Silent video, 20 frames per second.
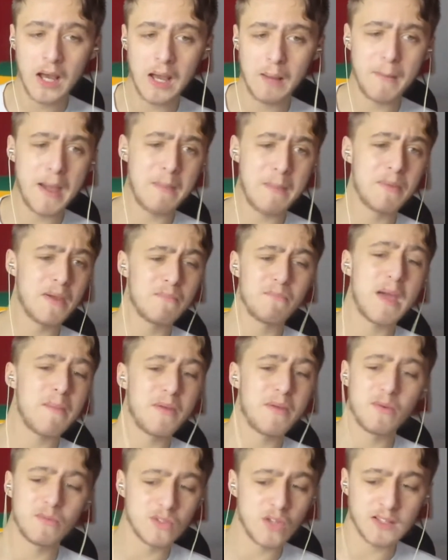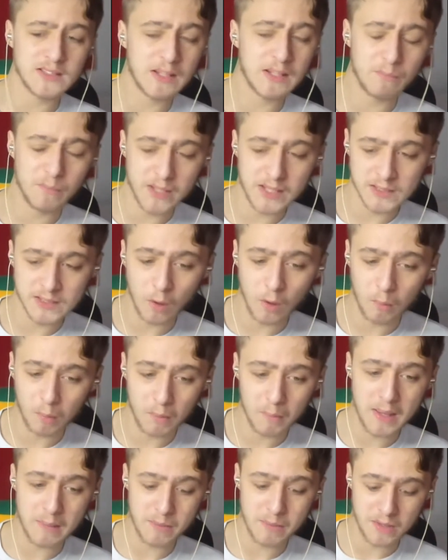maybe it was not 10 weeks ago,
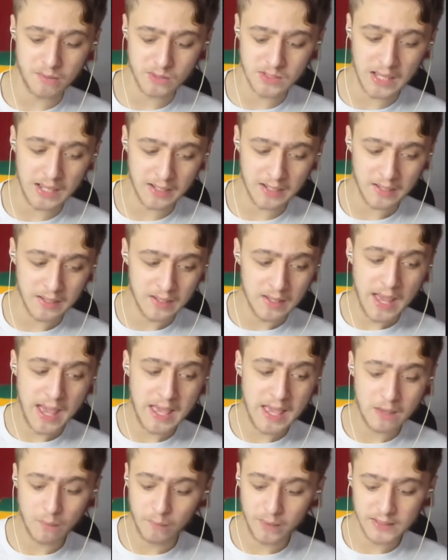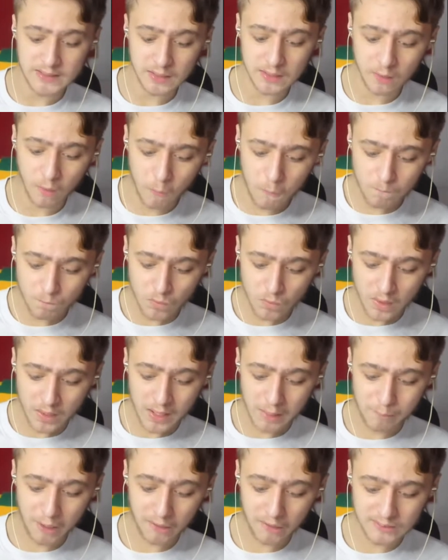but maybe it was like 8 weeks ago,
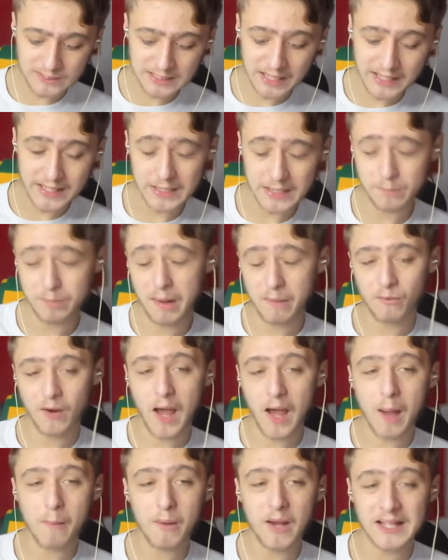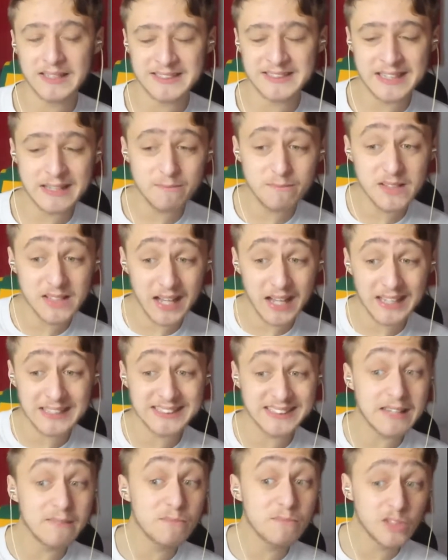about Said Benrahma. I seemed
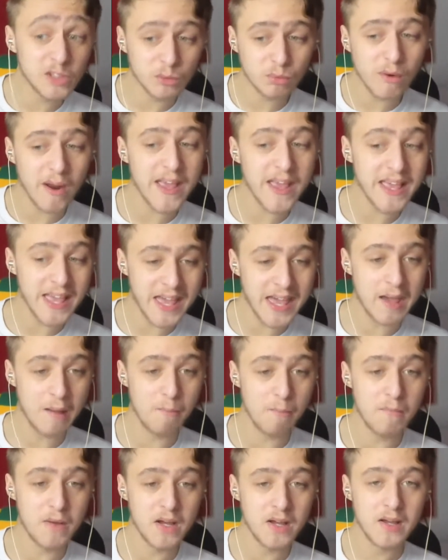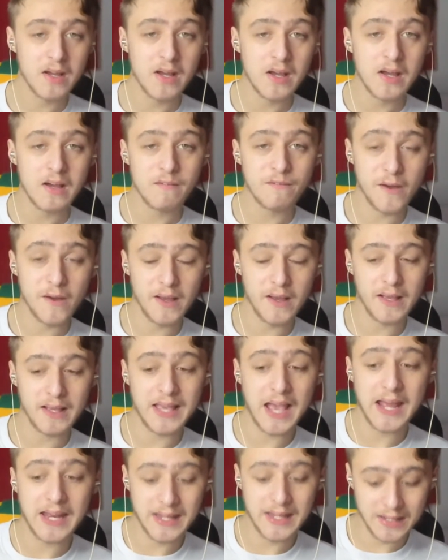to rate him for
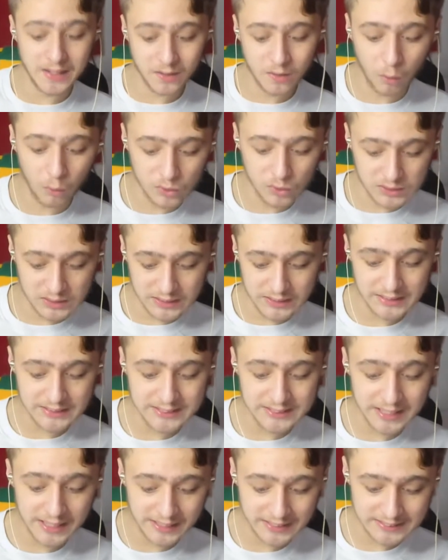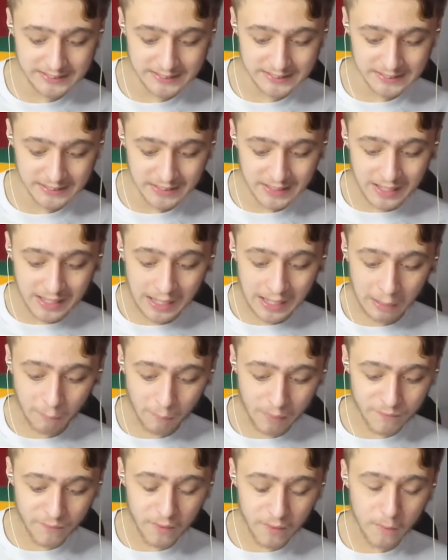getting in the goals and the assists.
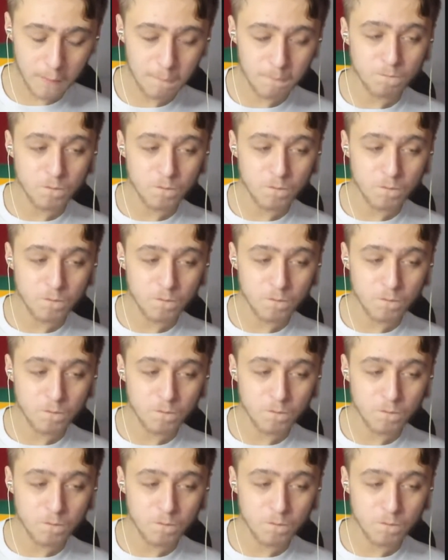However,